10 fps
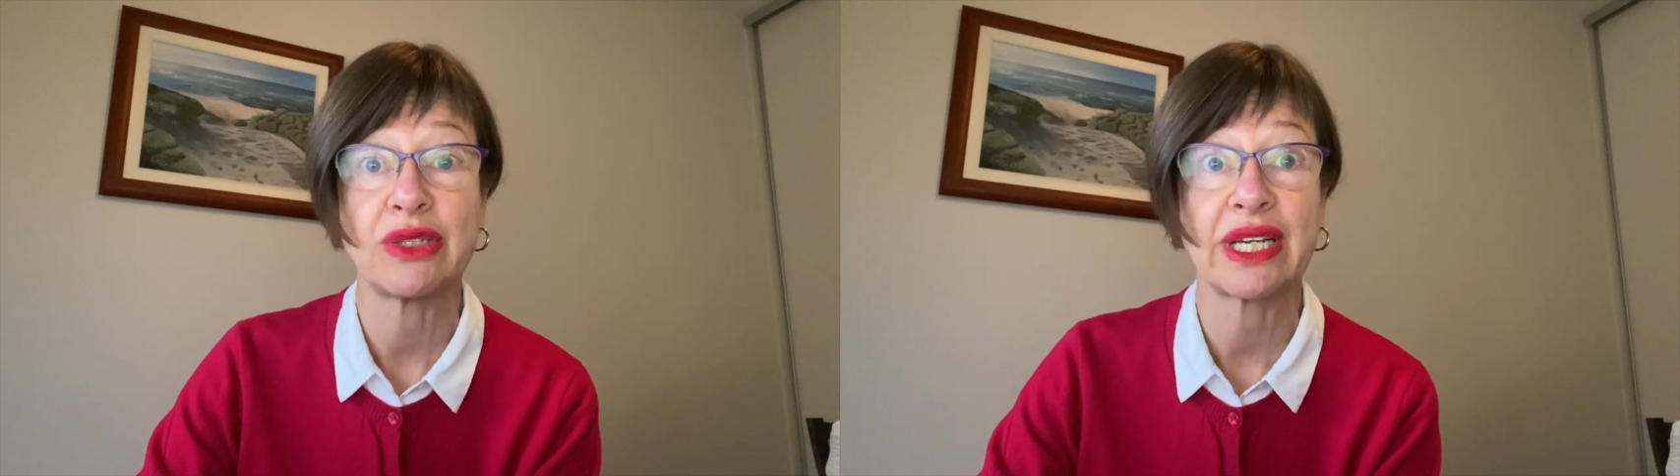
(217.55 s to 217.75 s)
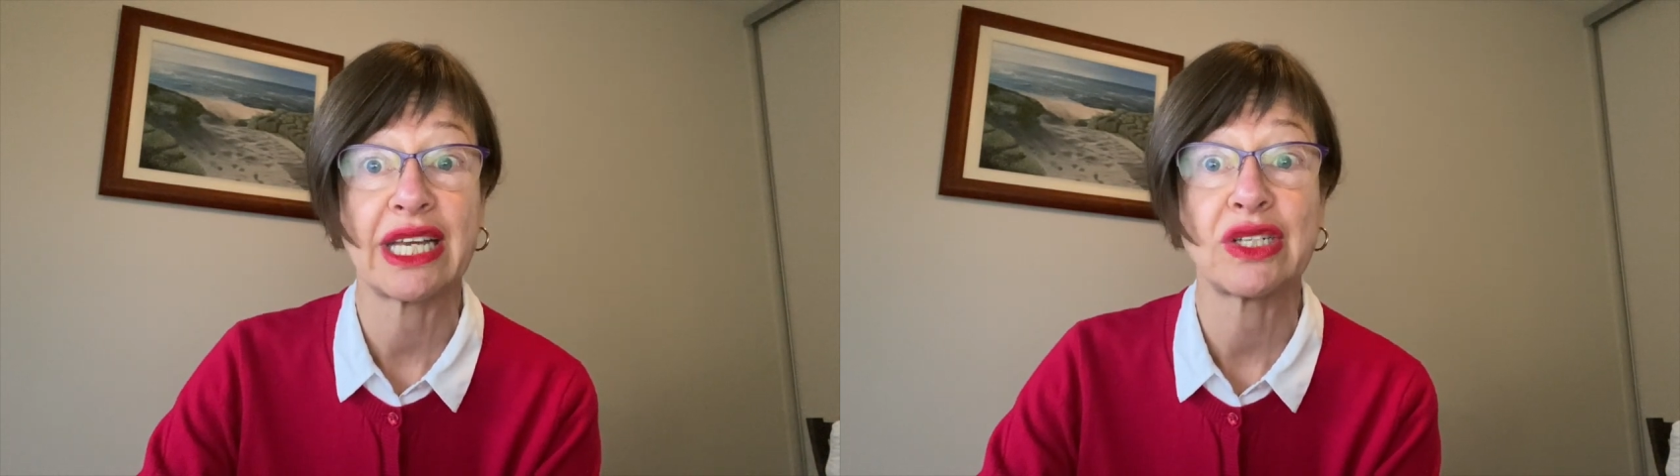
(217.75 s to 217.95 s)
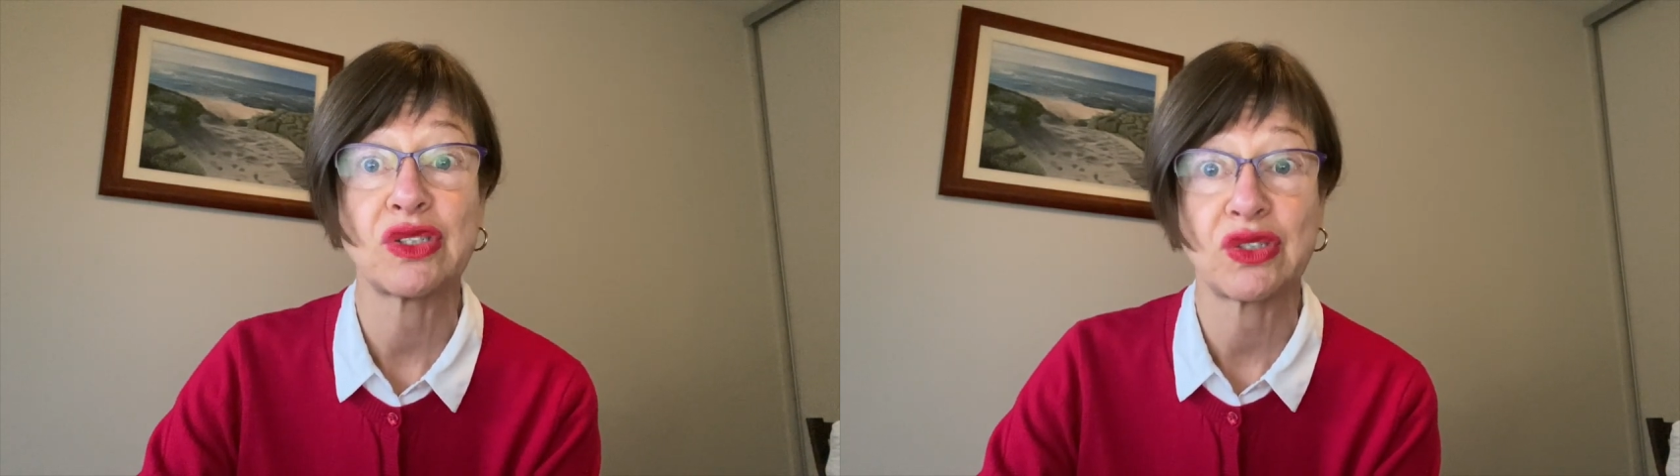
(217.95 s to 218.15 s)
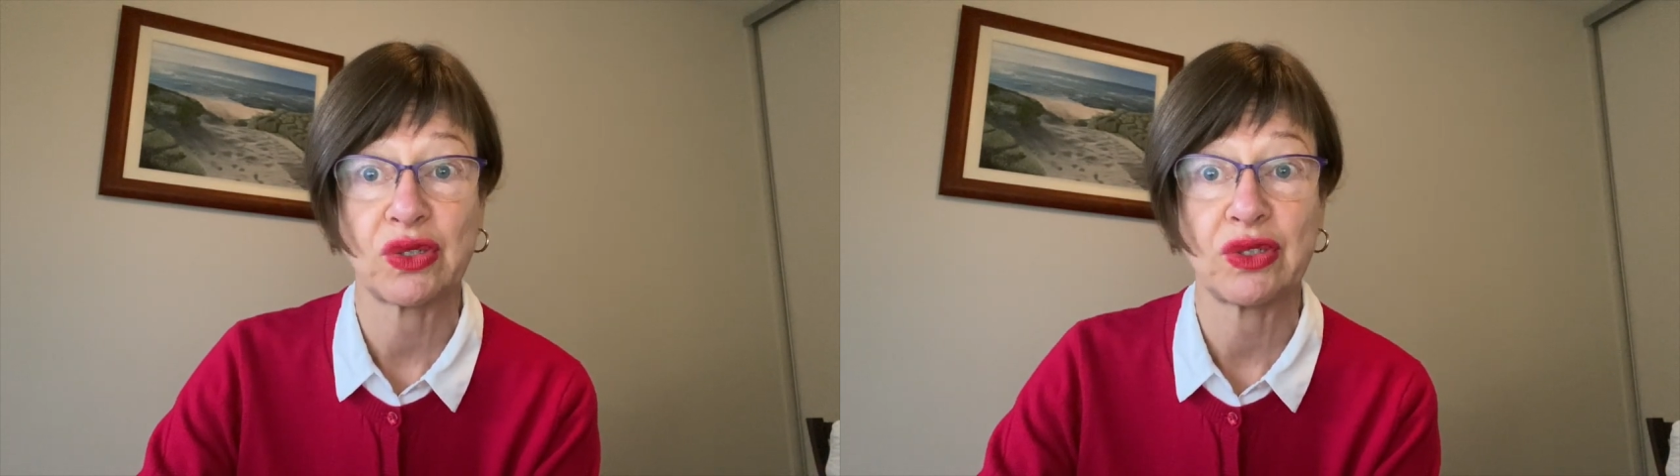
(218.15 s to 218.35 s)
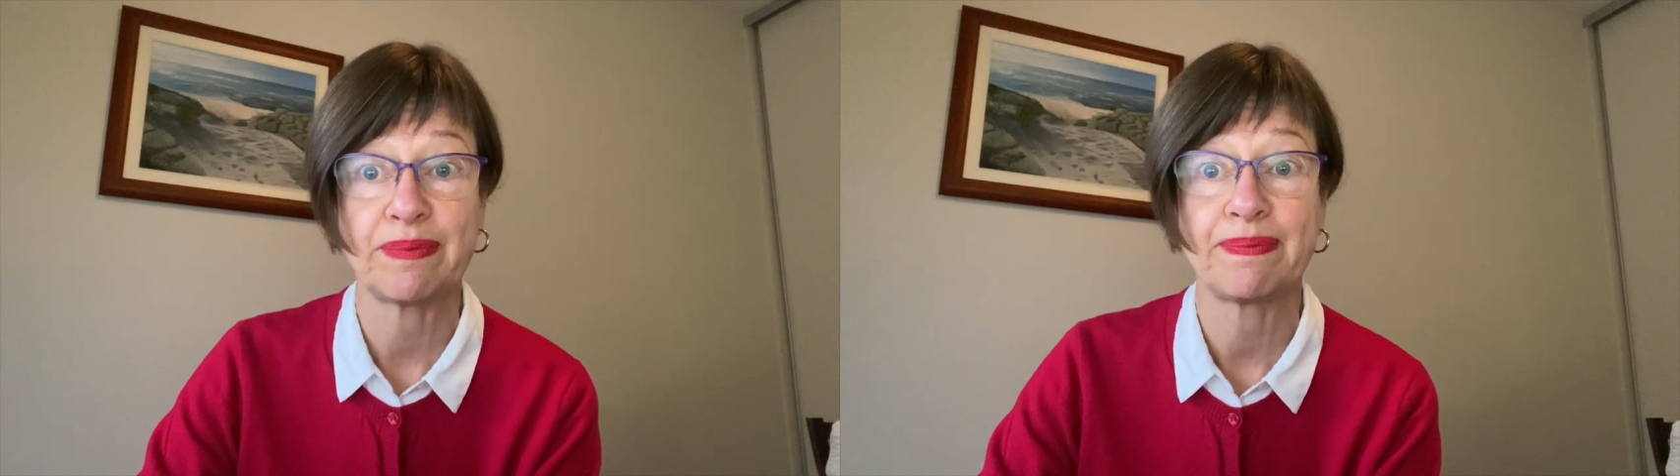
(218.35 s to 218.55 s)
again
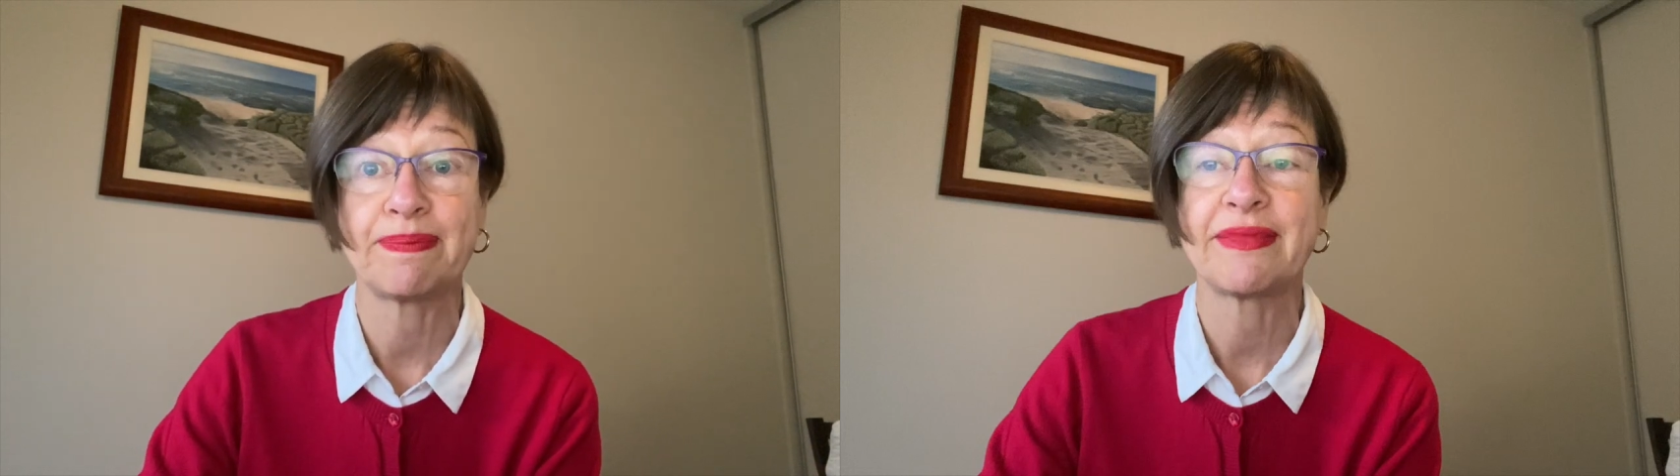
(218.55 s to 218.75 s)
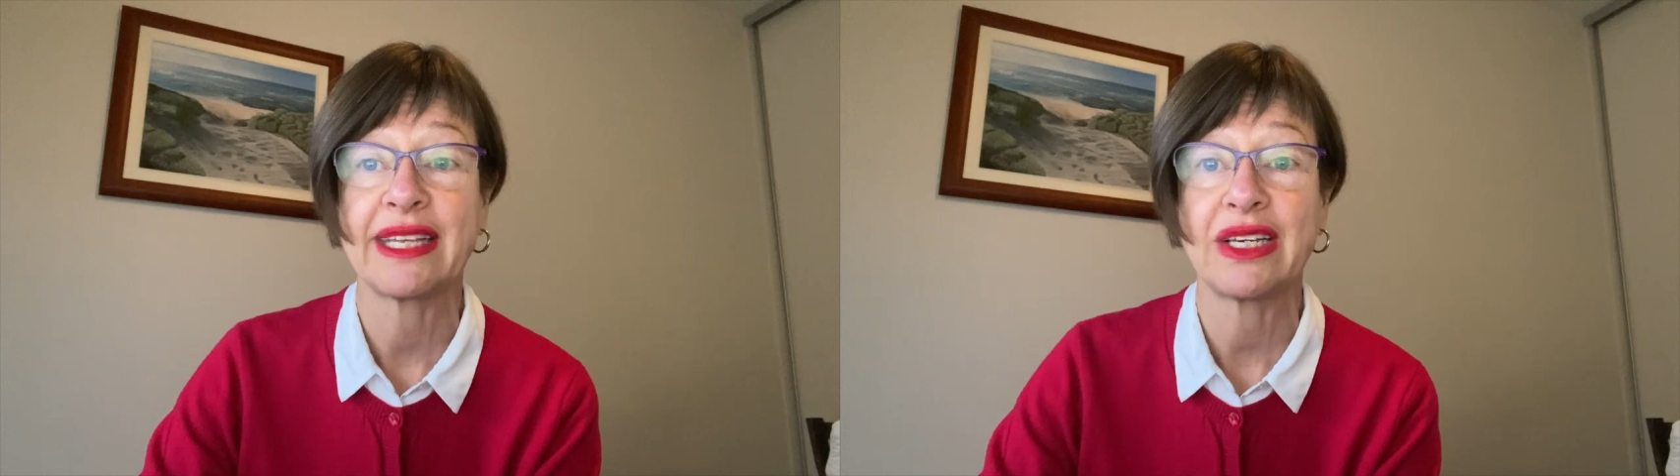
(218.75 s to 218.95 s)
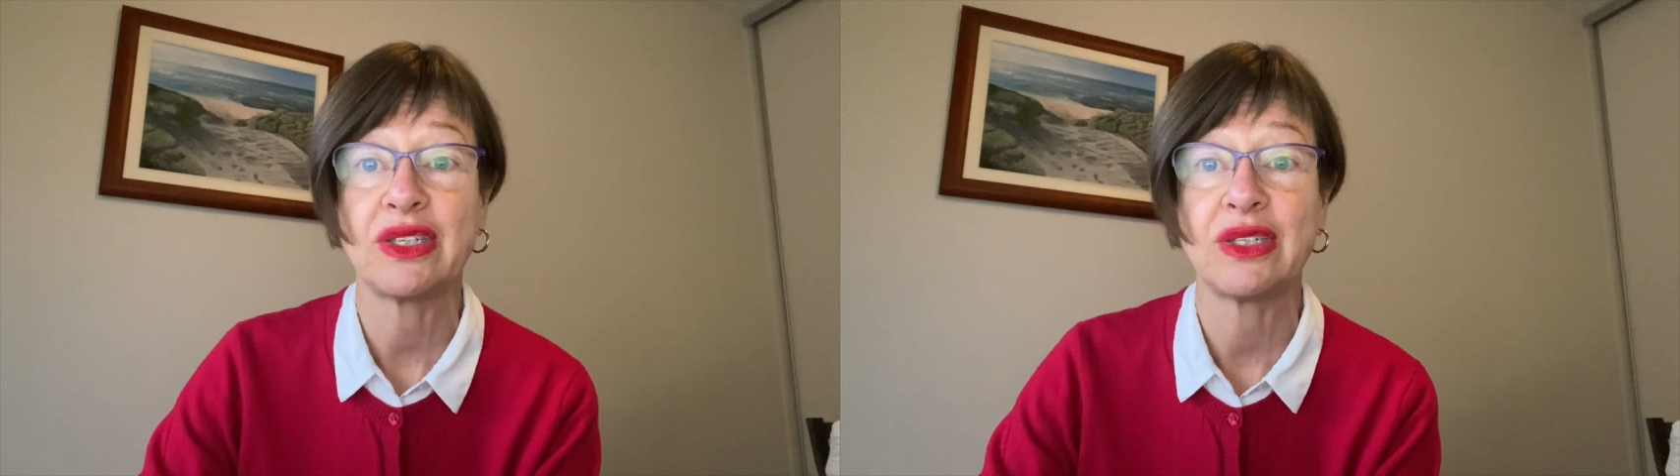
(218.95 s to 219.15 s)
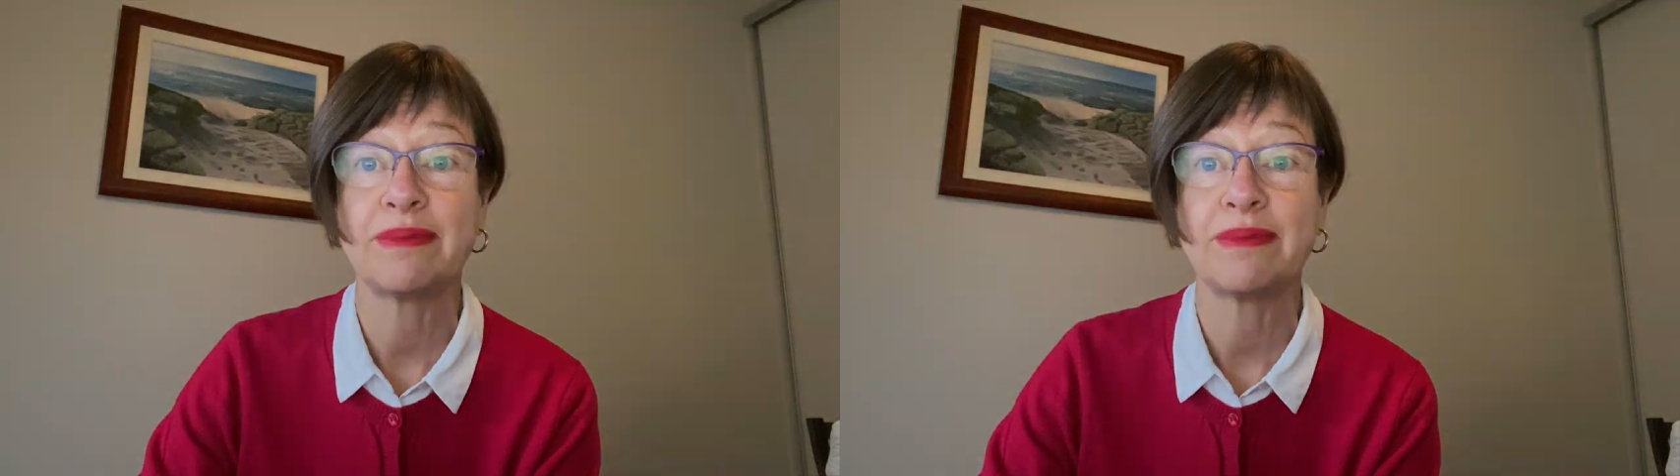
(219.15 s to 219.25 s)
soon. Thank you.